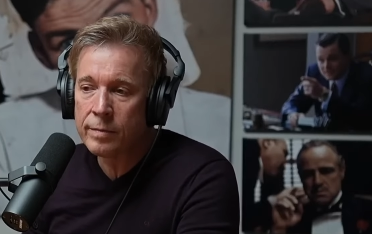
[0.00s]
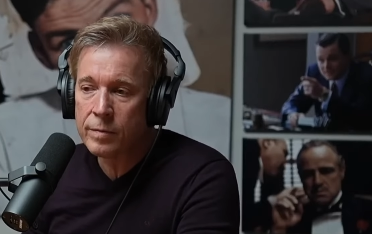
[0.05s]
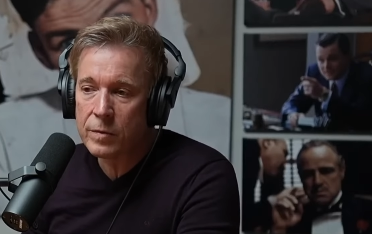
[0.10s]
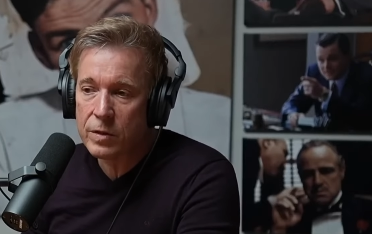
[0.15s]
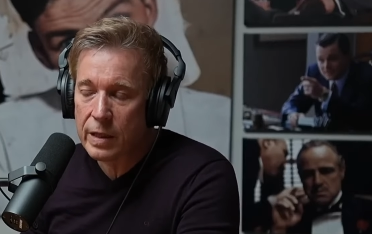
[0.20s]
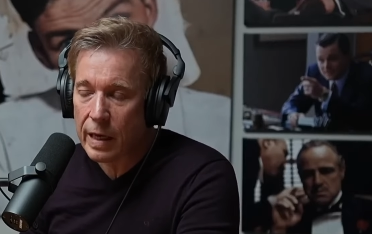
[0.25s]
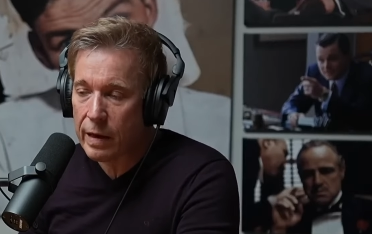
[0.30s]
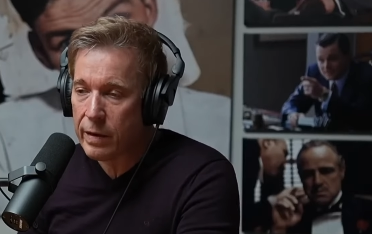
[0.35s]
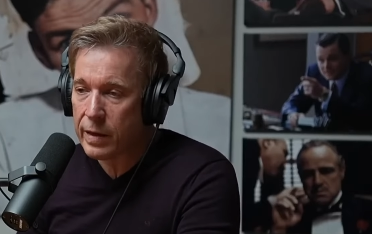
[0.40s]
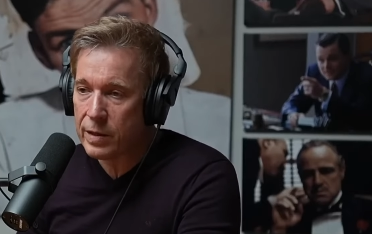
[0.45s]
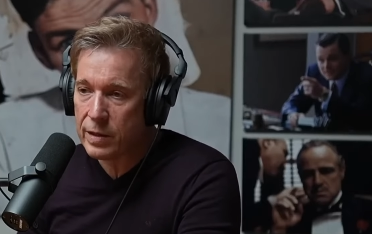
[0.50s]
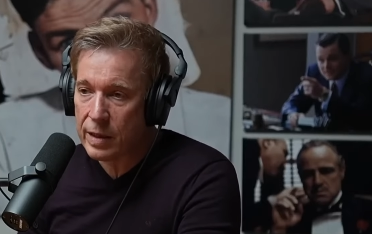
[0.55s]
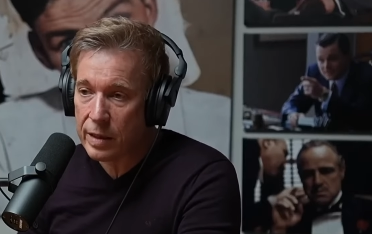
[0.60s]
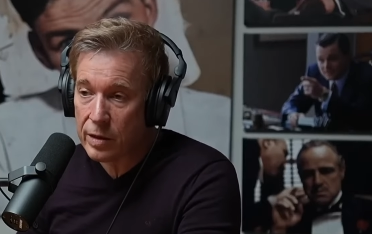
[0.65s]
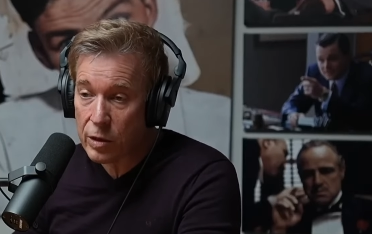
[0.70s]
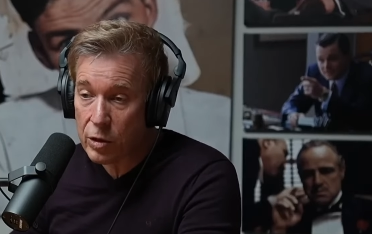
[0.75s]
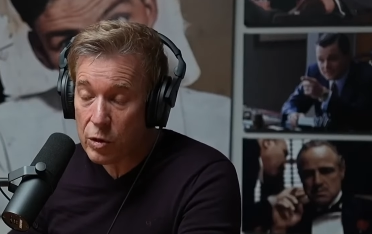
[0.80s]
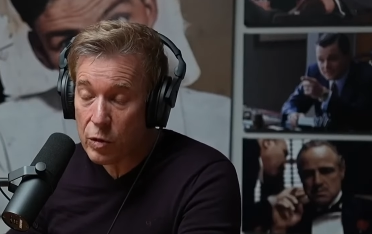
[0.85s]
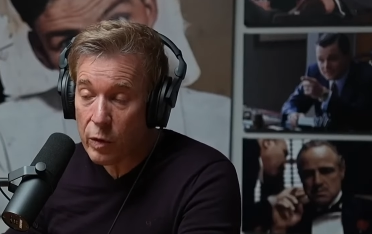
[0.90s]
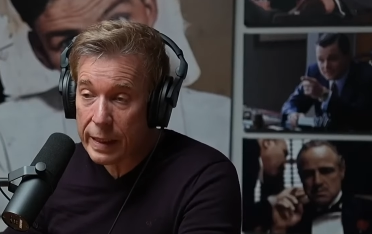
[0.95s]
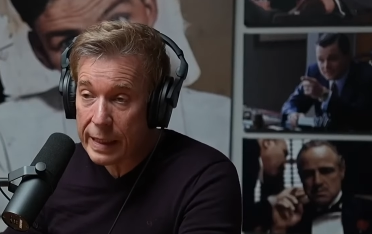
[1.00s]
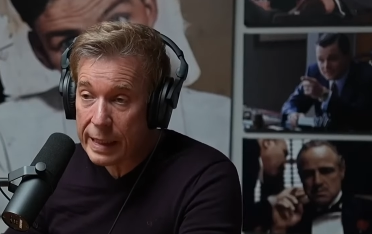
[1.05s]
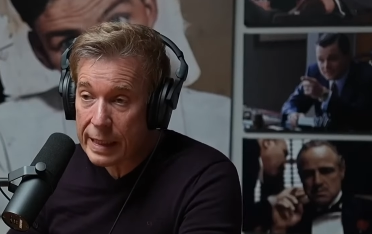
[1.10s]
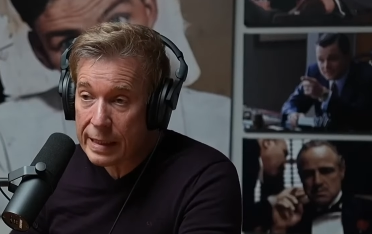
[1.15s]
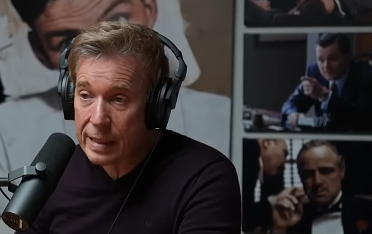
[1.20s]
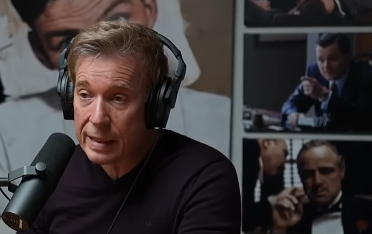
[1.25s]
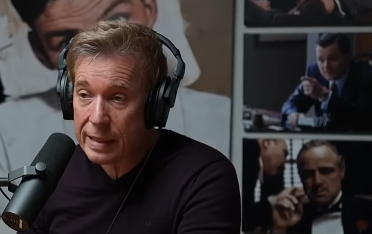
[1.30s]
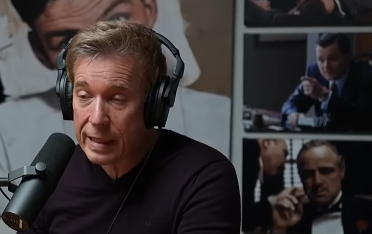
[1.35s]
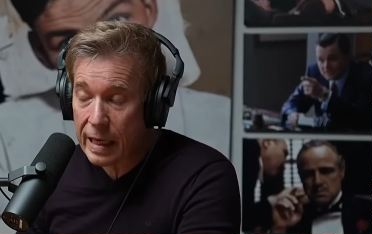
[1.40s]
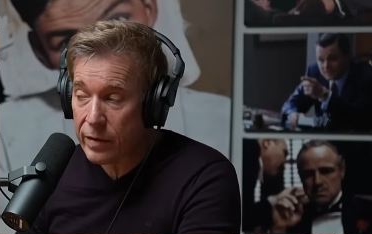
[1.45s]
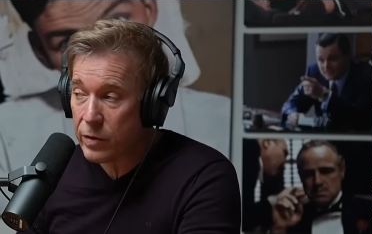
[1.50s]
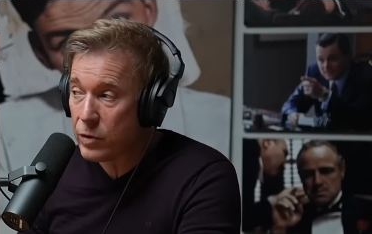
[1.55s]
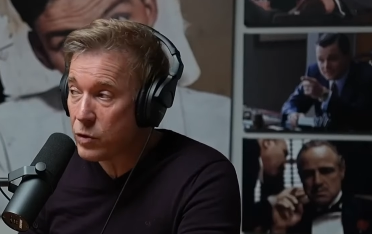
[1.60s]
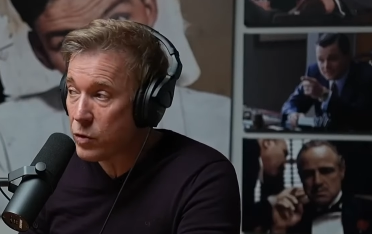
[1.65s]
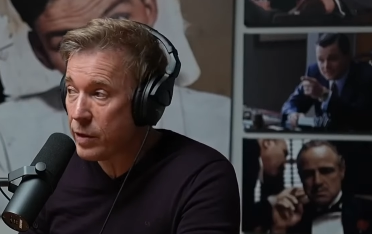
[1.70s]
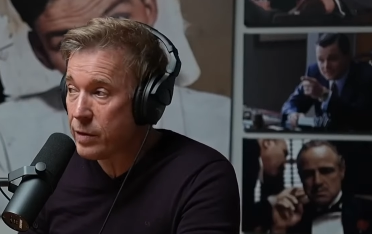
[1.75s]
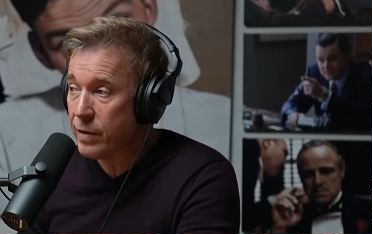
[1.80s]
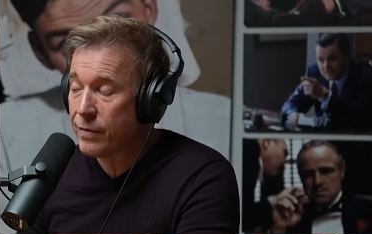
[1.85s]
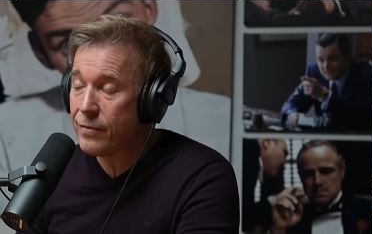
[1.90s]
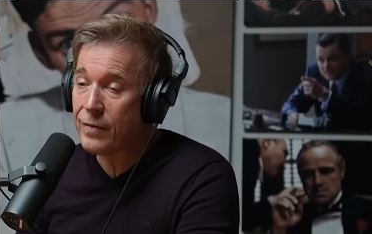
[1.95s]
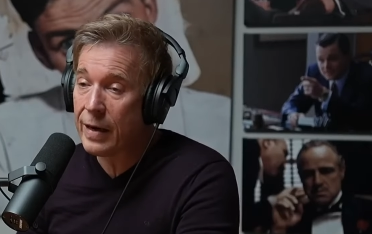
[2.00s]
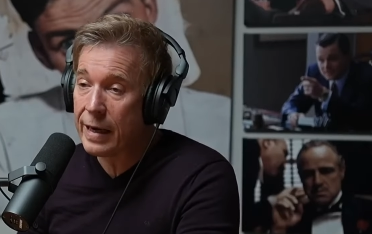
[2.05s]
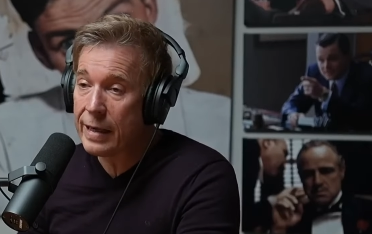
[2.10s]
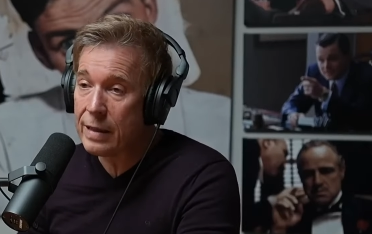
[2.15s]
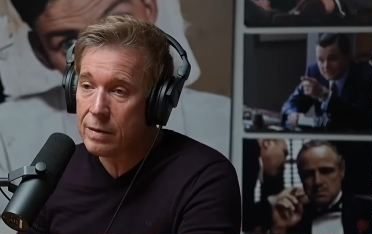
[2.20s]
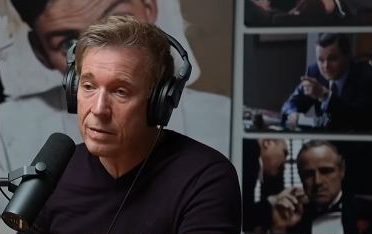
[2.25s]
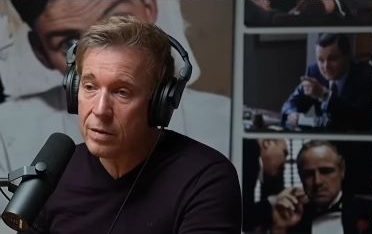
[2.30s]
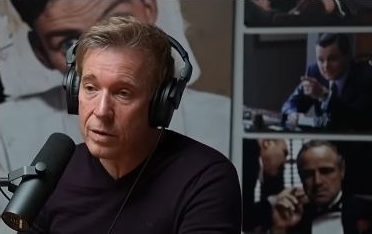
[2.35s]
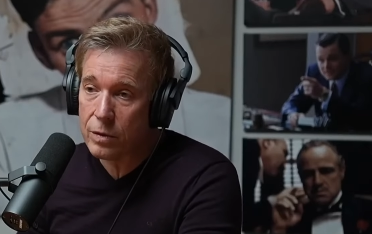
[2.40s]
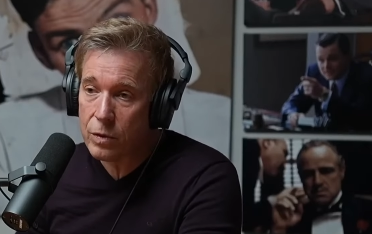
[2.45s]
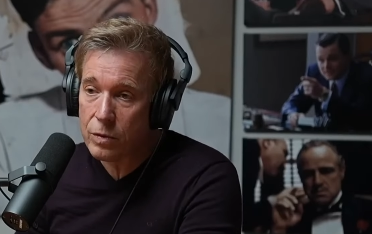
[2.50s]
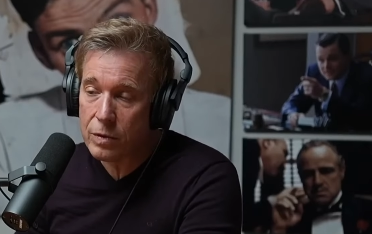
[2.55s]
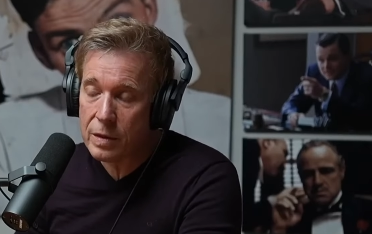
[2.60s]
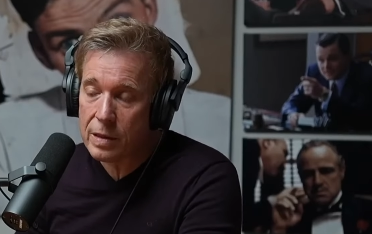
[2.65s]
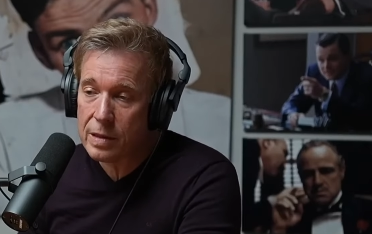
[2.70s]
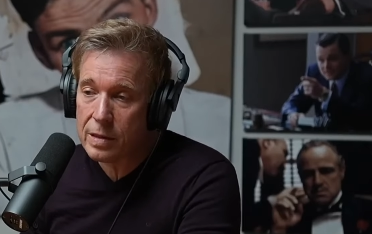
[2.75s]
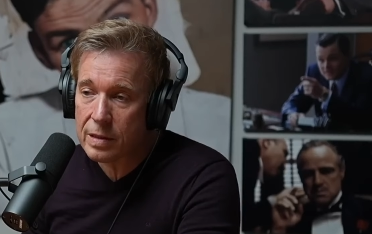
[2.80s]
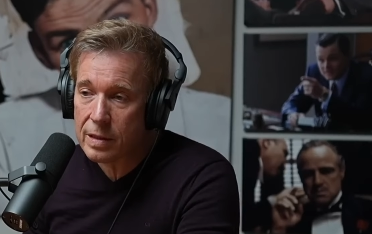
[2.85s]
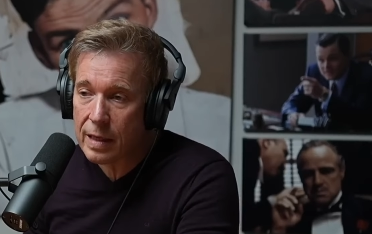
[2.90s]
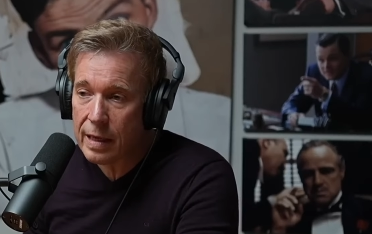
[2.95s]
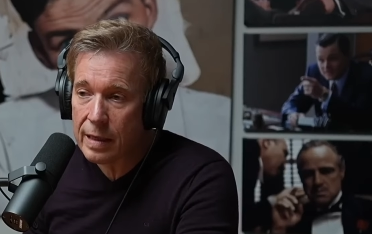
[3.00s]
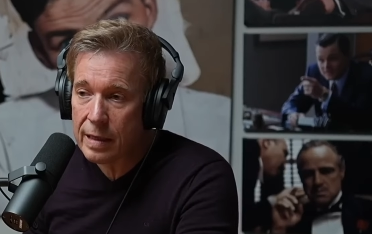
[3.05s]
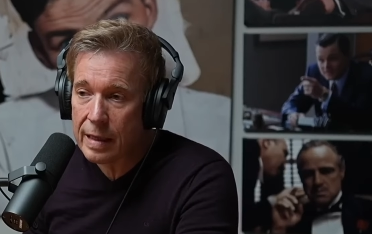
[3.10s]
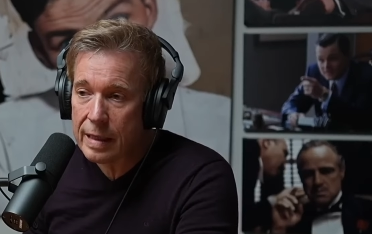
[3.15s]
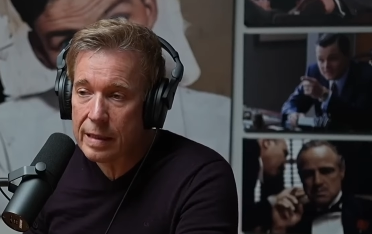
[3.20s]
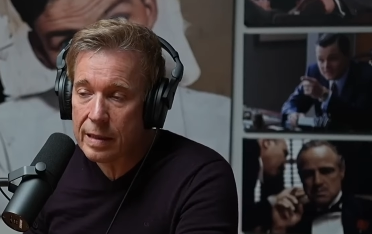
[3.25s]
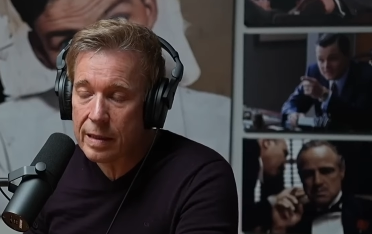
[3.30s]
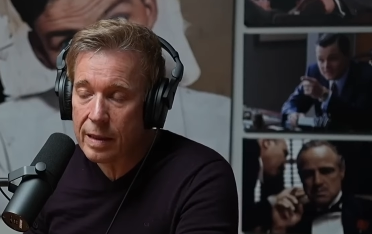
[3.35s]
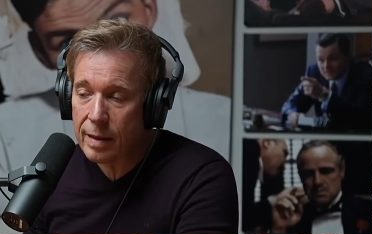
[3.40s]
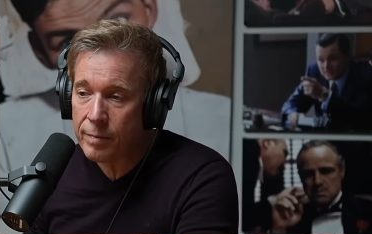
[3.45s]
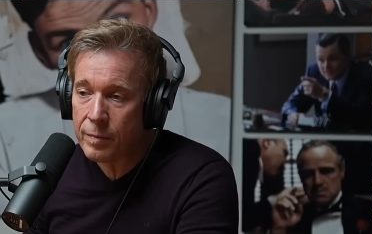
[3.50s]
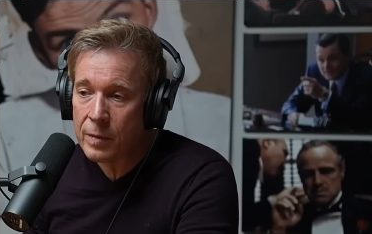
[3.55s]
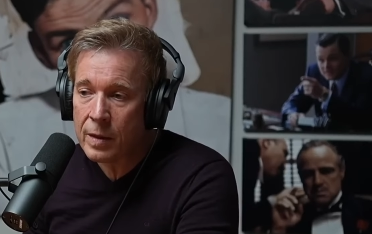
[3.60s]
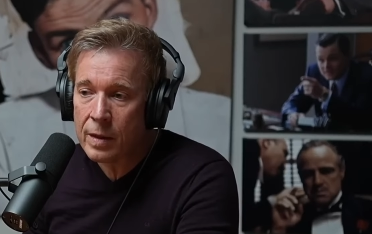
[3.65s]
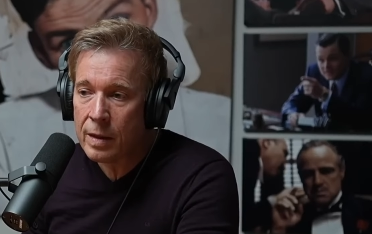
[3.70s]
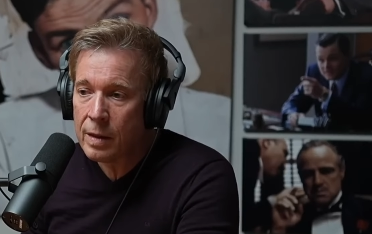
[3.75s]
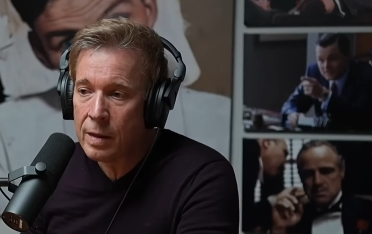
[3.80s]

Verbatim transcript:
Speaker 1: Saudis and the UAE together tried to fight the Houthis and ended up